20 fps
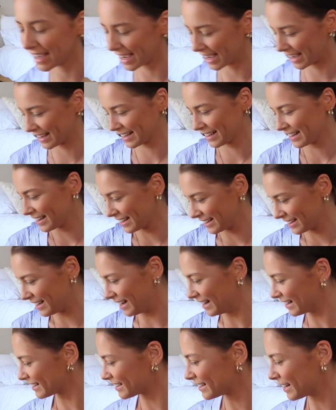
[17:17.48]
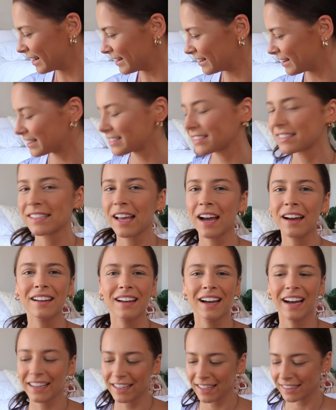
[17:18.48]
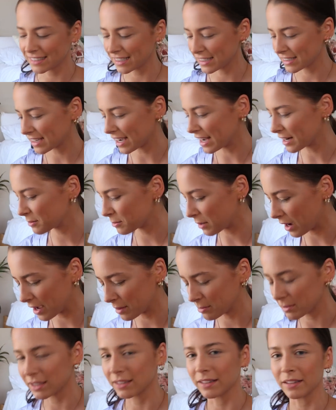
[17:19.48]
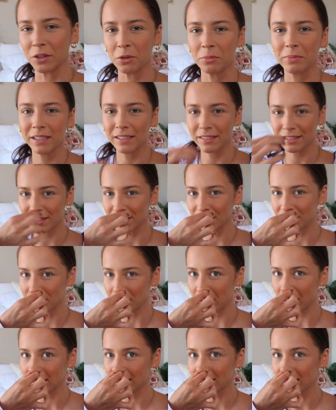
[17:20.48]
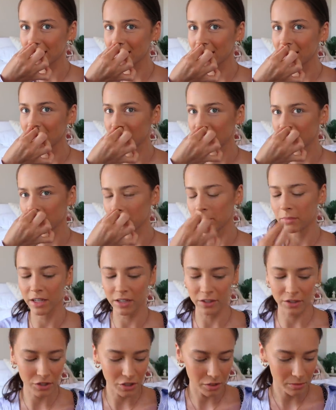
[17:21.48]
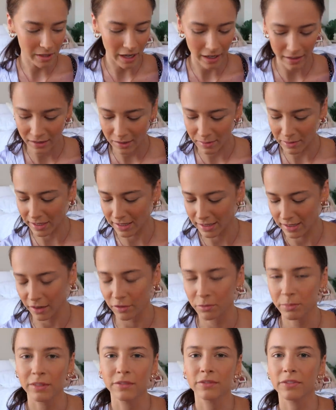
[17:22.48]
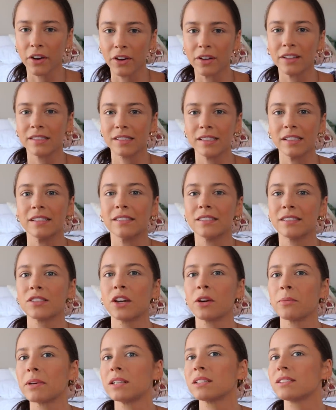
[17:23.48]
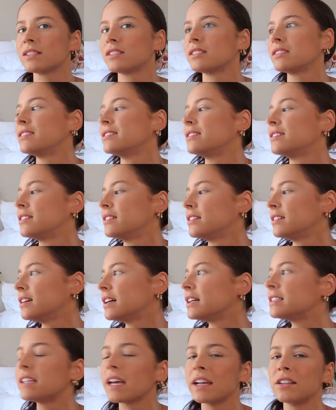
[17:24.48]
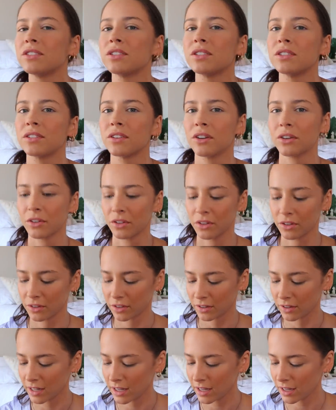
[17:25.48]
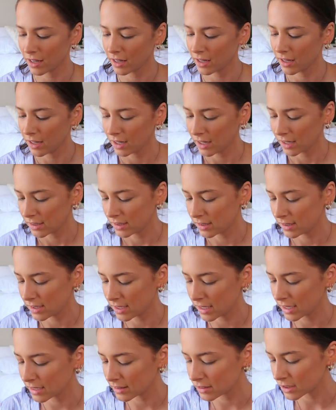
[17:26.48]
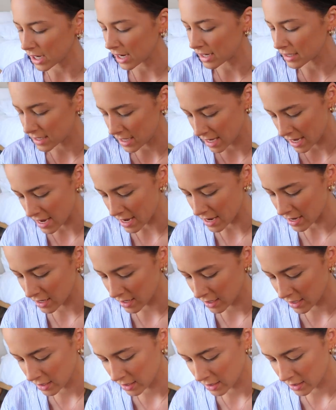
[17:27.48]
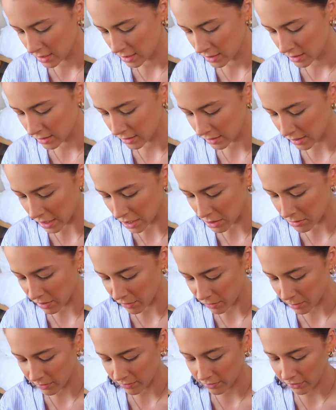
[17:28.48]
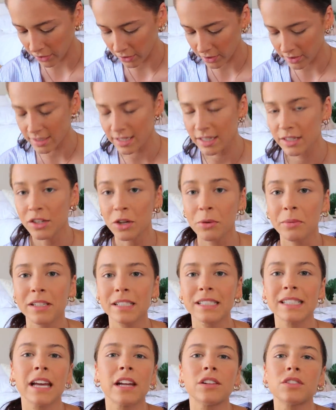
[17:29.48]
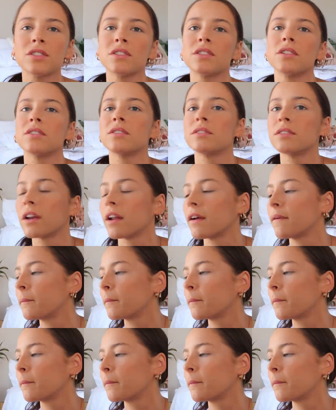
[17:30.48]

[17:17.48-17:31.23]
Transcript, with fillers: yeah I don't know that's uh, I guess that's kind of why I've been a little bit distracted from my YouTube channel is because I've been focusing so much attention on Sing It JT um, I've been focusing so much attention on